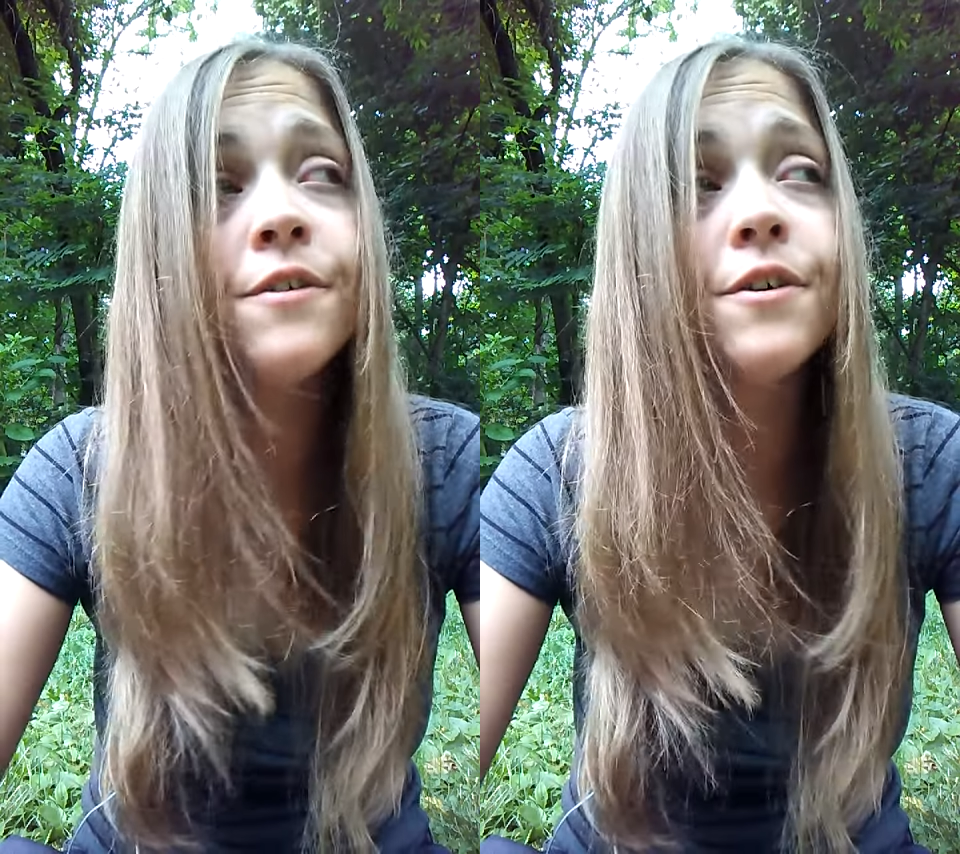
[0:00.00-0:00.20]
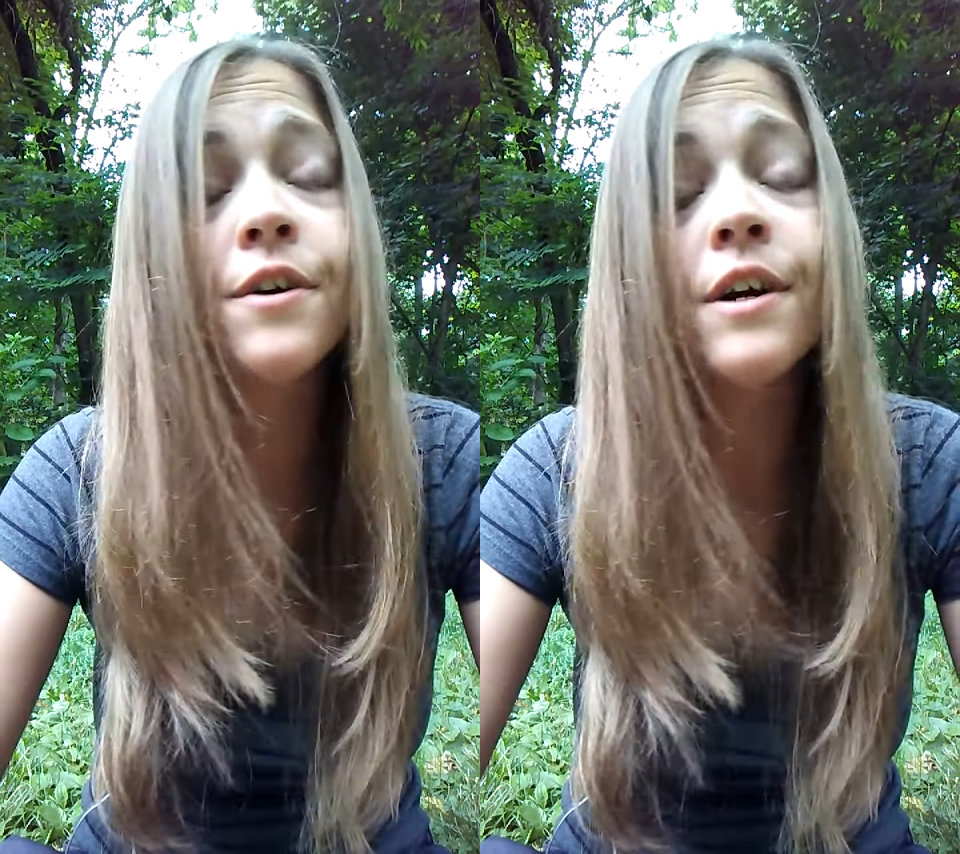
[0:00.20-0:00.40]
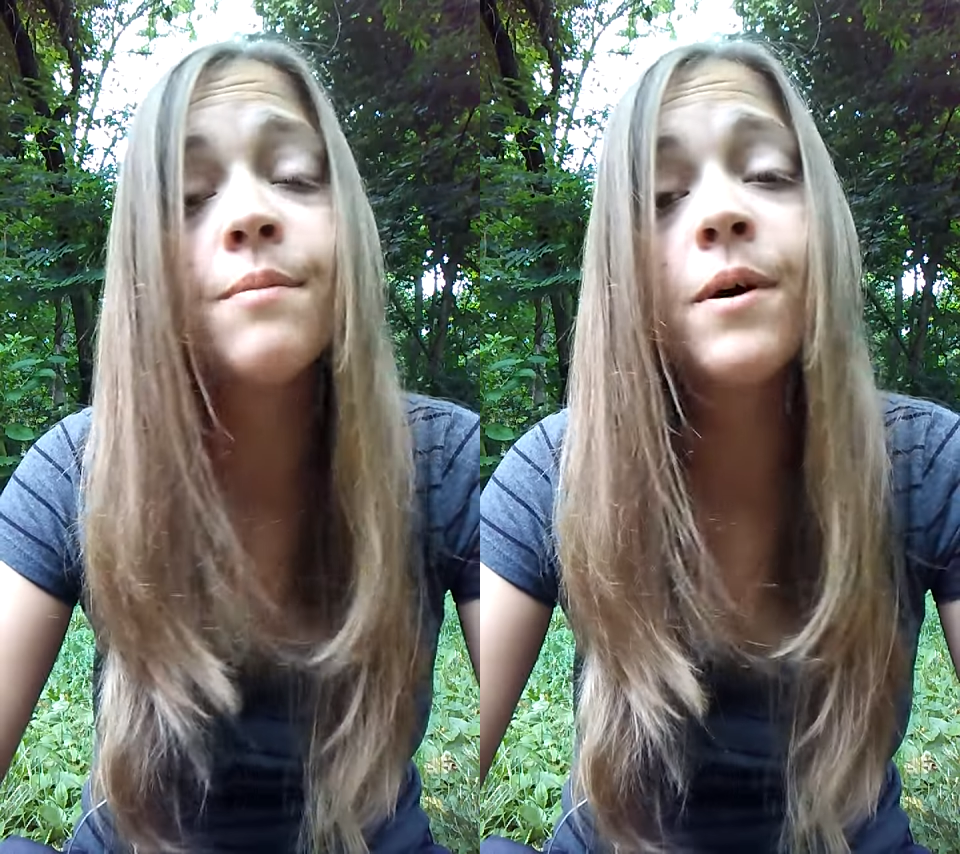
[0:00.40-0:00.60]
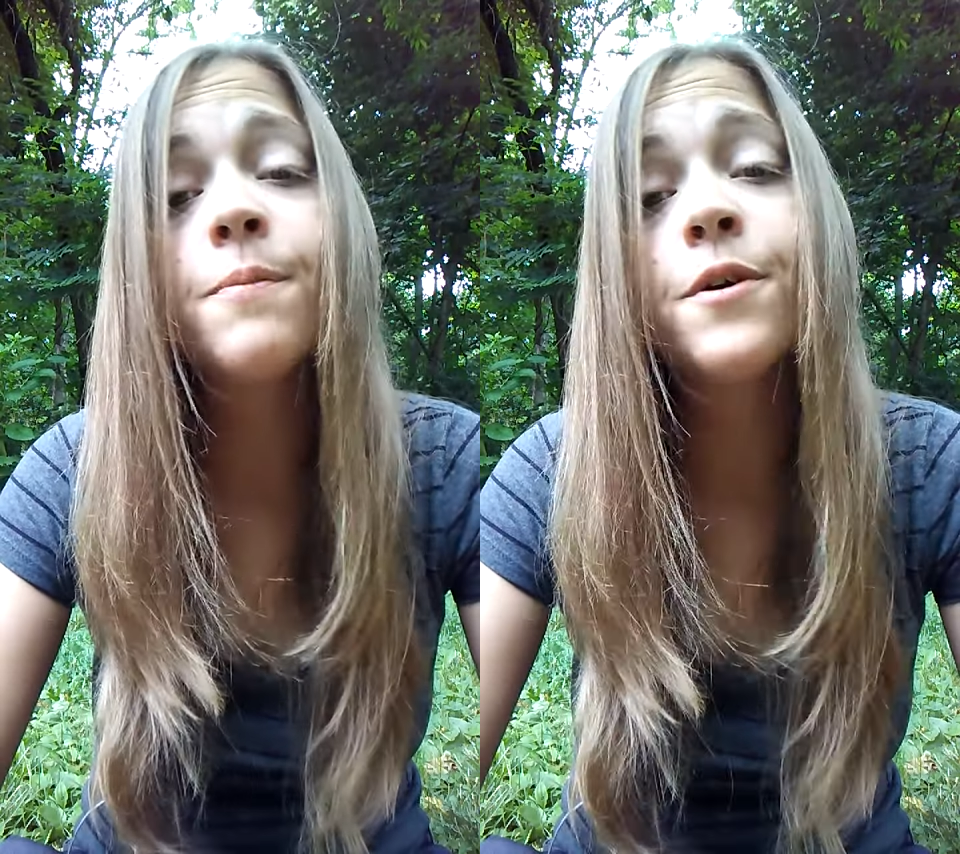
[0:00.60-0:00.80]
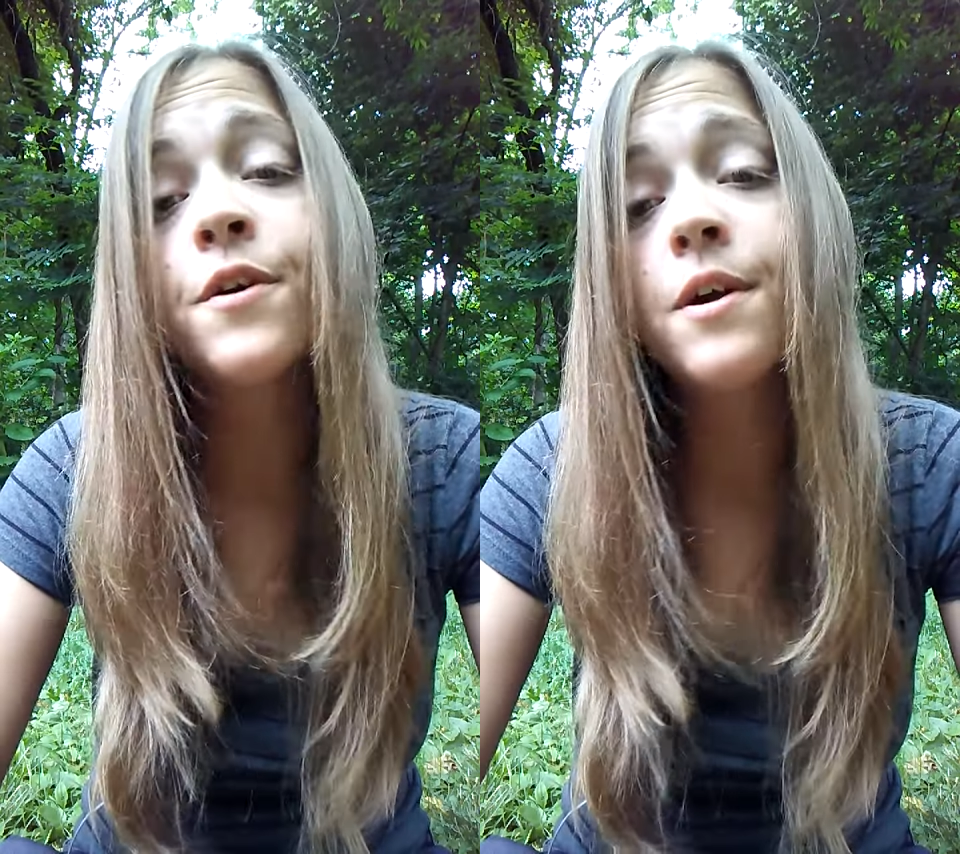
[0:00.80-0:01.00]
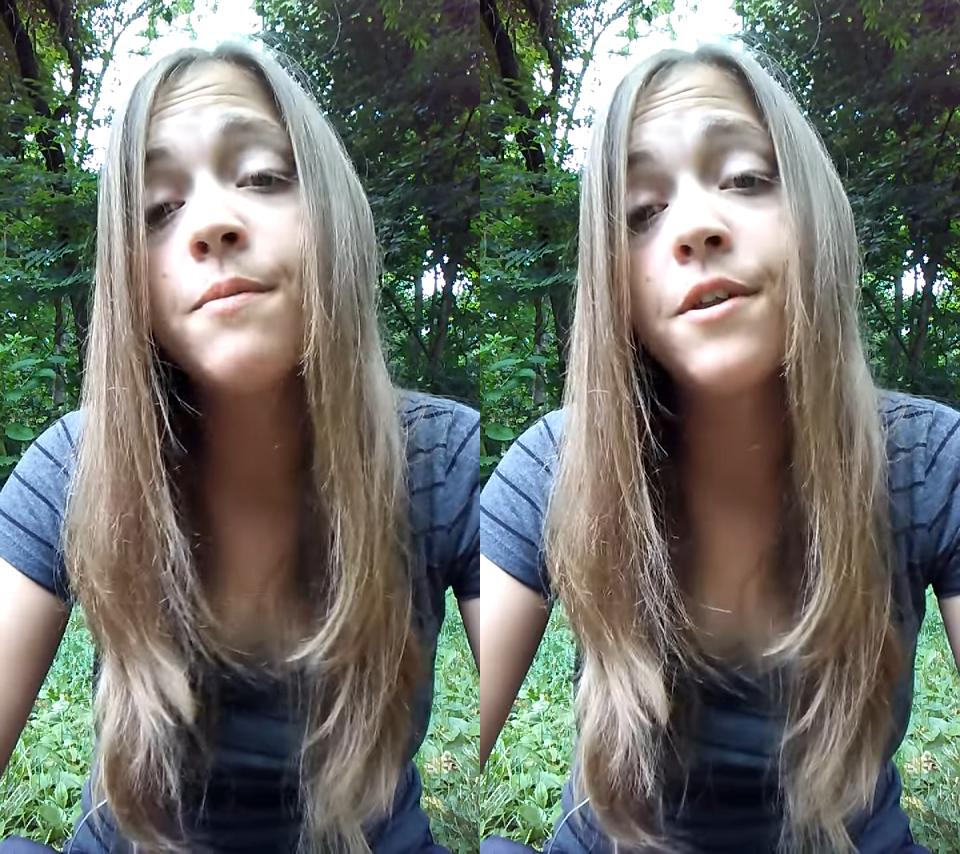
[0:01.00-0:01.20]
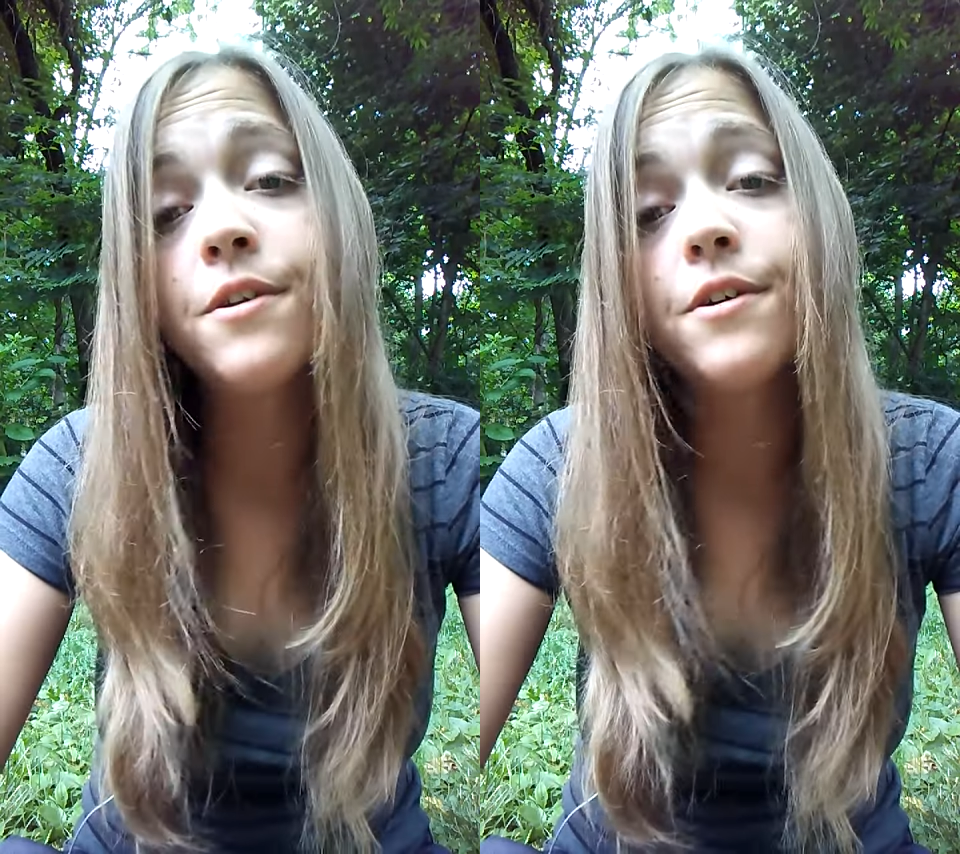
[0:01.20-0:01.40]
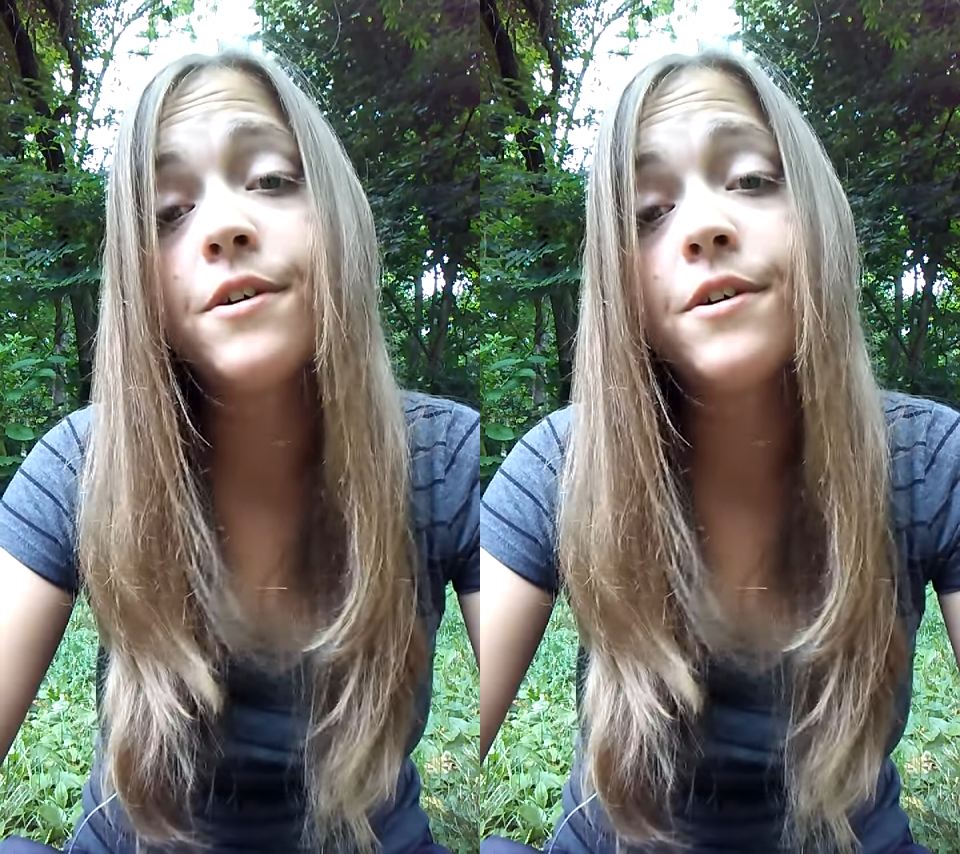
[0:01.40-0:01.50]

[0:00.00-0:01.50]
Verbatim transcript: your grandmom, your grandmother,